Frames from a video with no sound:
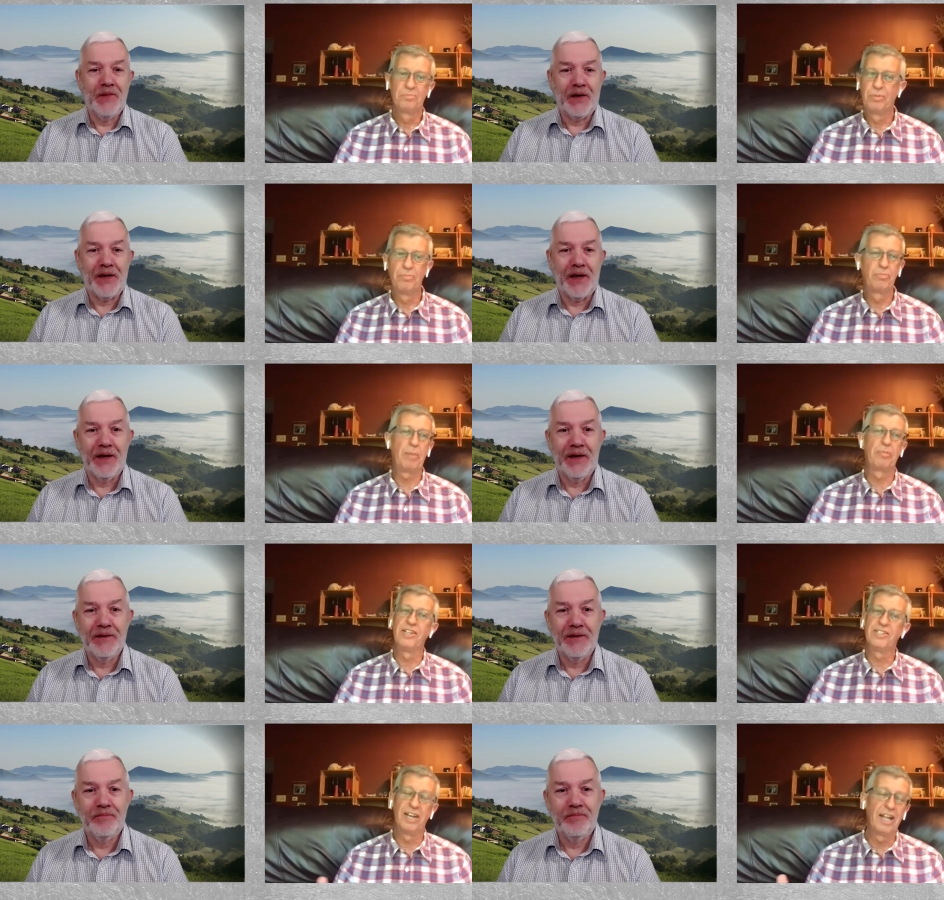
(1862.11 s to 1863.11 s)
Speaker 1: Okay.
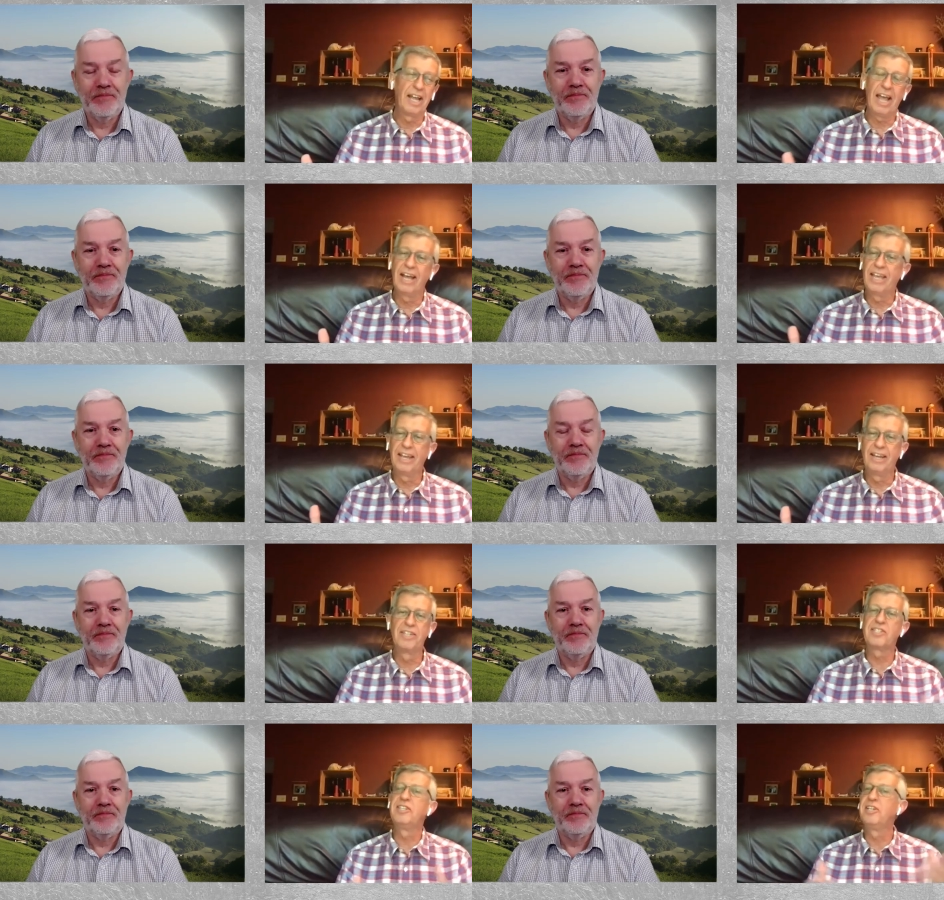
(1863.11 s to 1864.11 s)
Preparation. I,
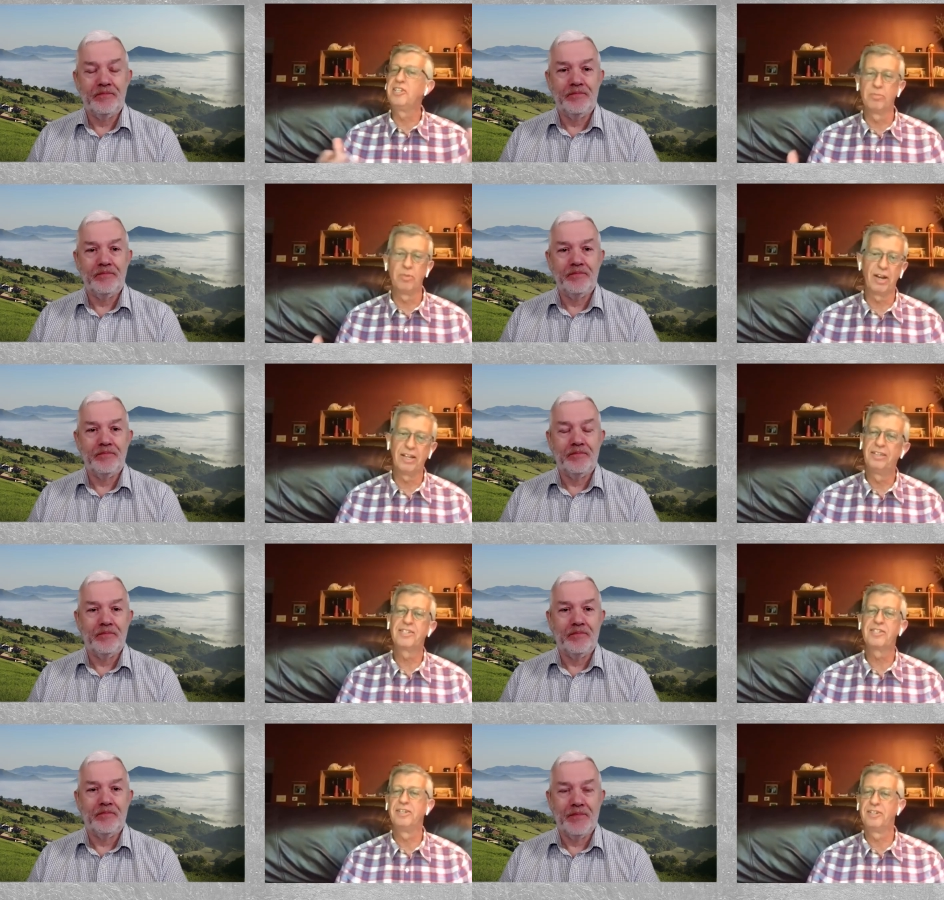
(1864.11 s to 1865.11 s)
again, listening to your
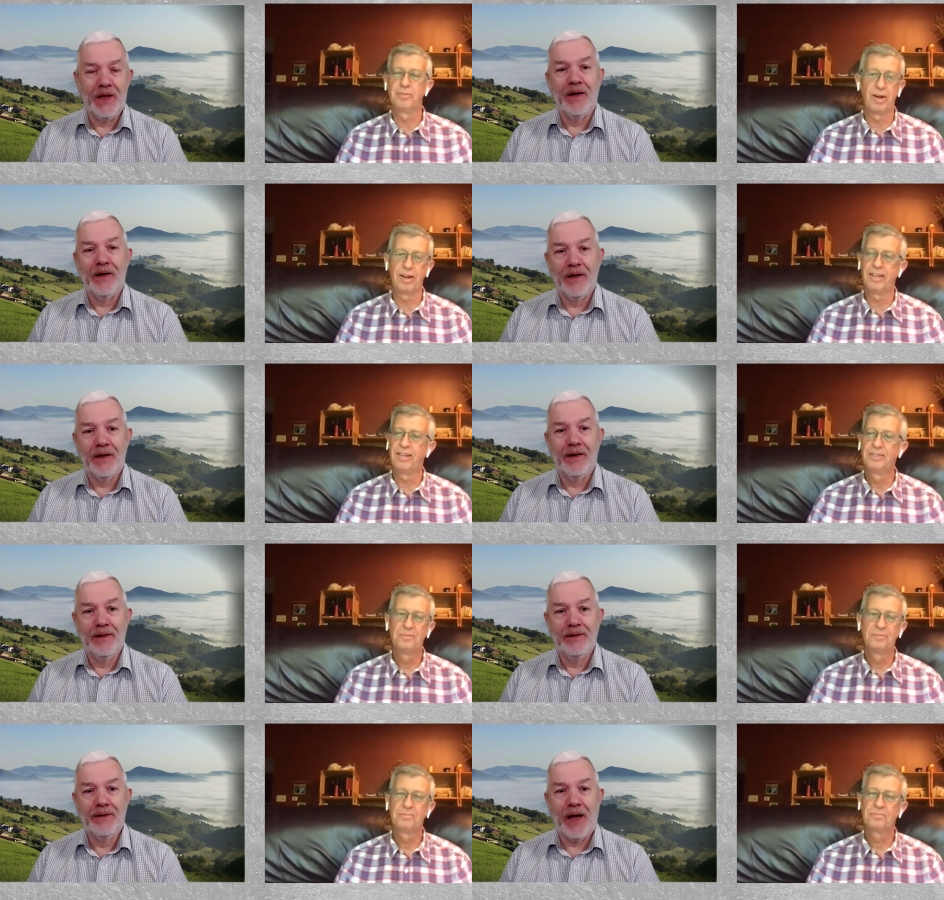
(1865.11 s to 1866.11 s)
body, listening yeah, to your yeah. body.
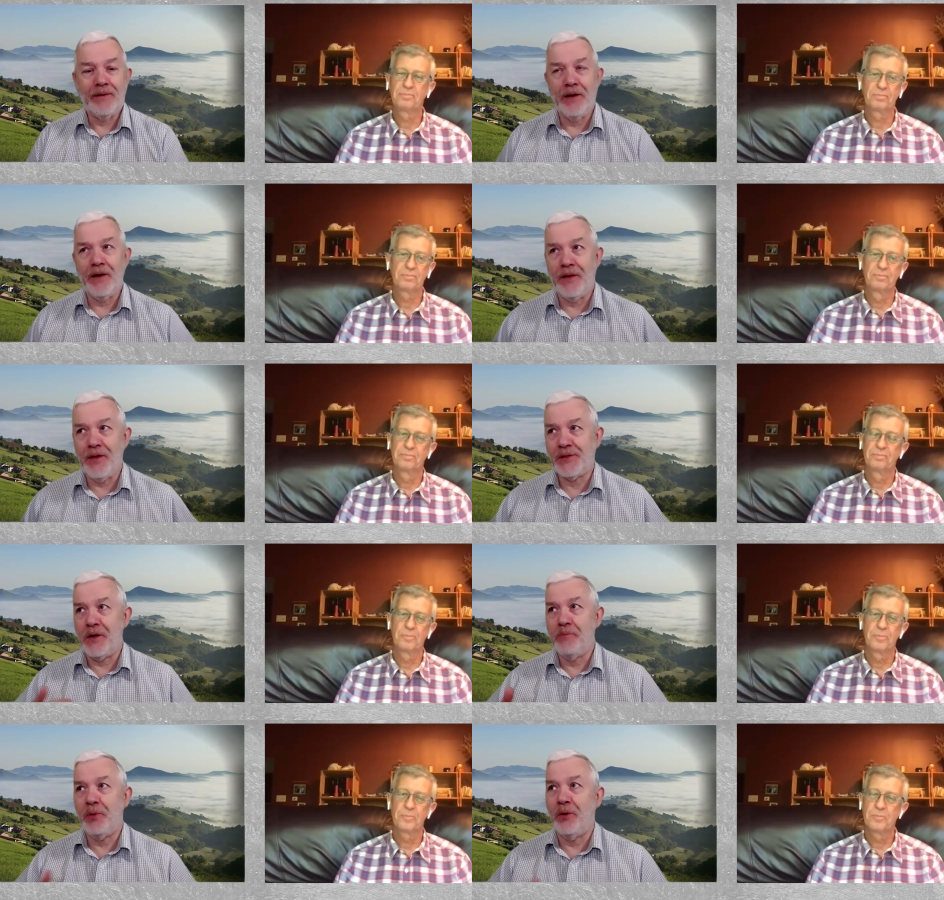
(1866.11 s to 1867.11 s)
Speaker 2: And, and, and that's
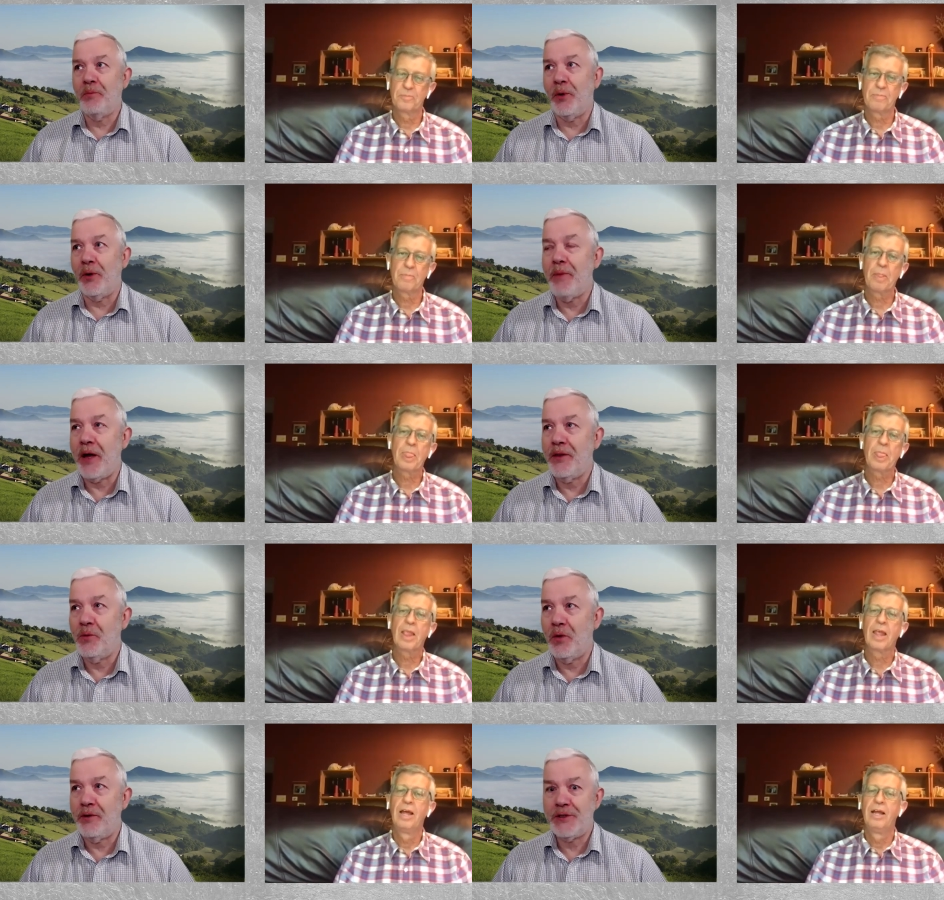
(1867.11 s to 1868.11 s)
an important point about the
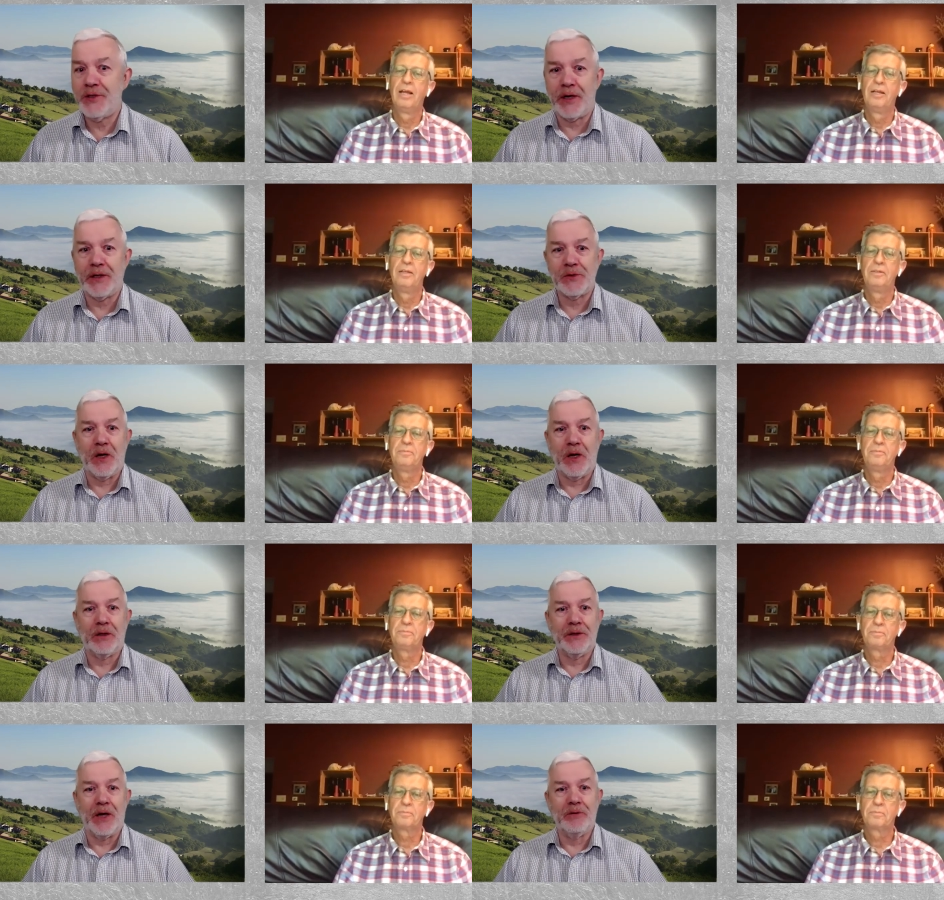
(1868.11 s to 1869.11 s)
water intake as
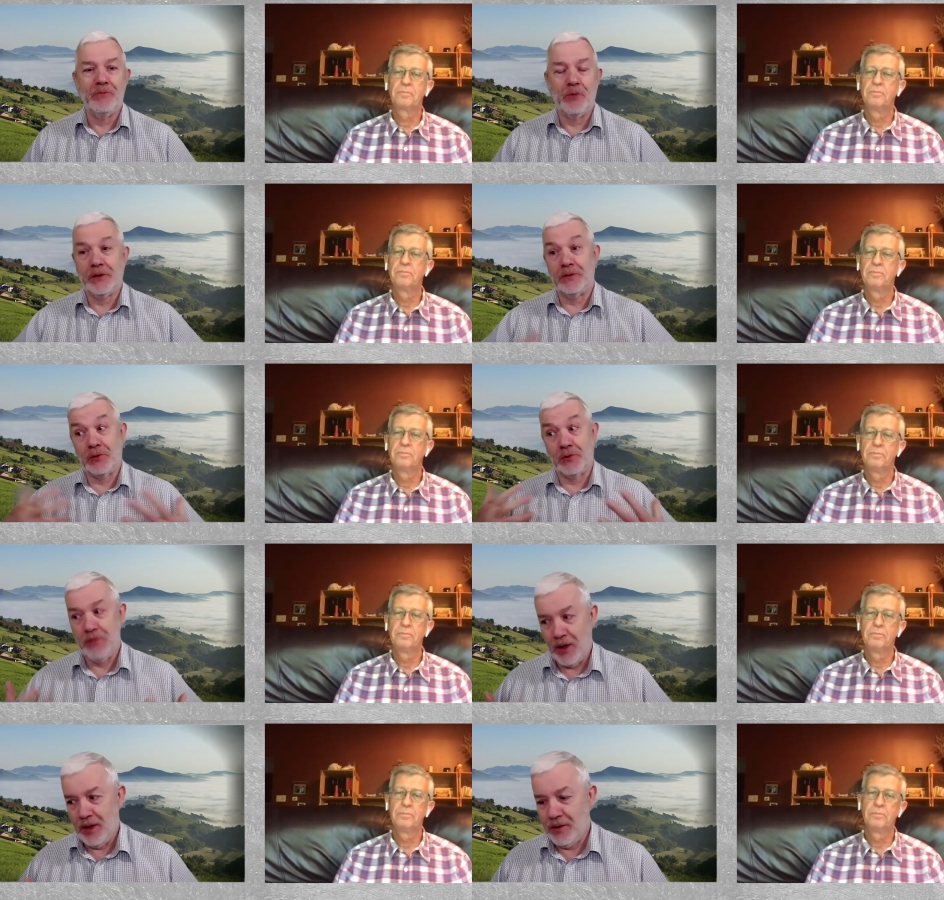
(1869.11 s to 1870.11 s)
well, you know, and we could
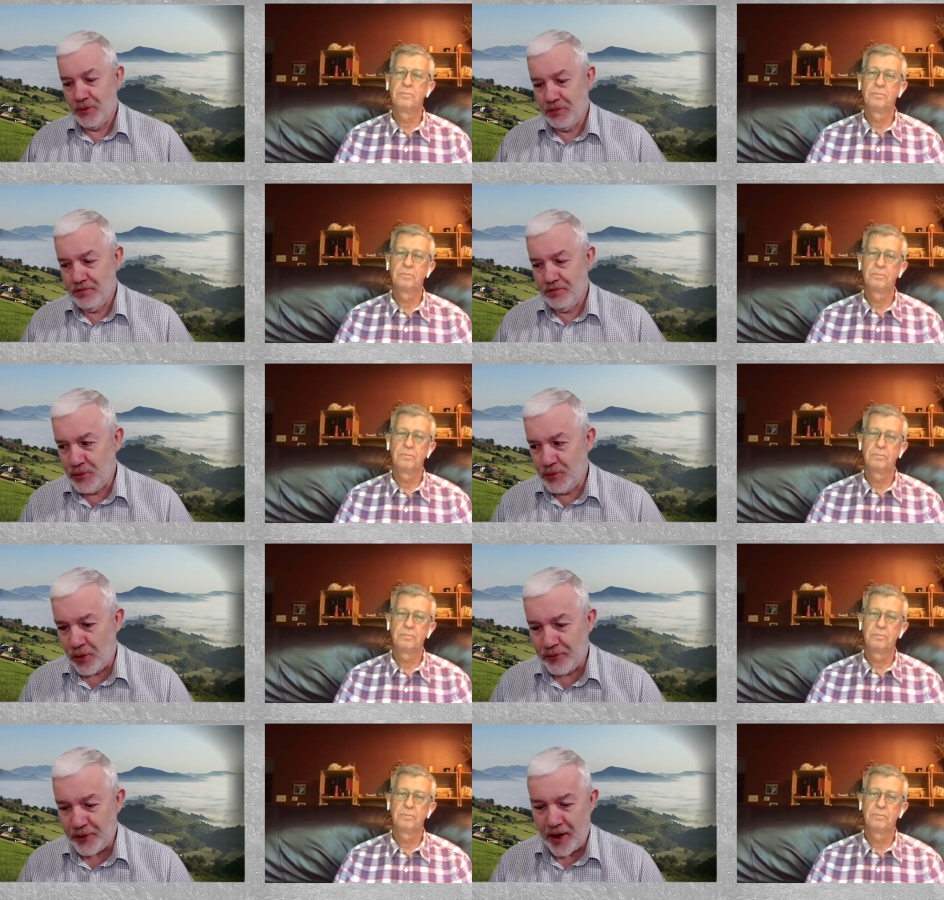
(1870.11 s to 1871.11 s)

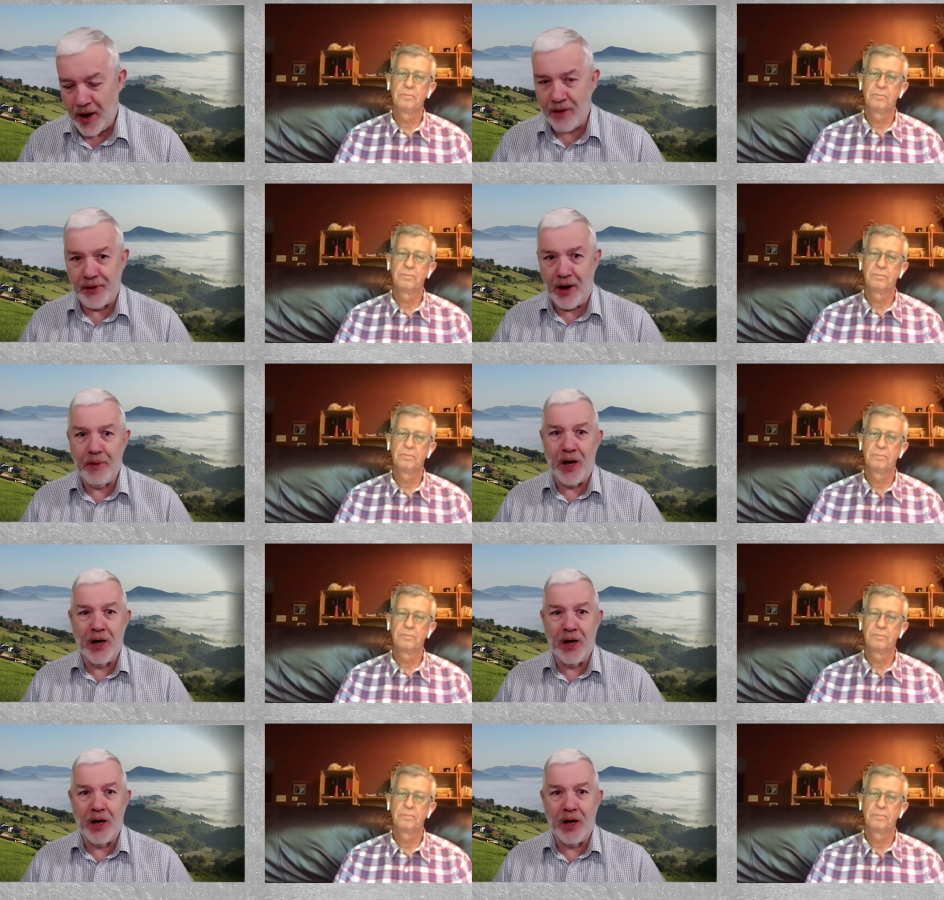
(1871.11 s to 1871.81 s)
talk for another half an hour about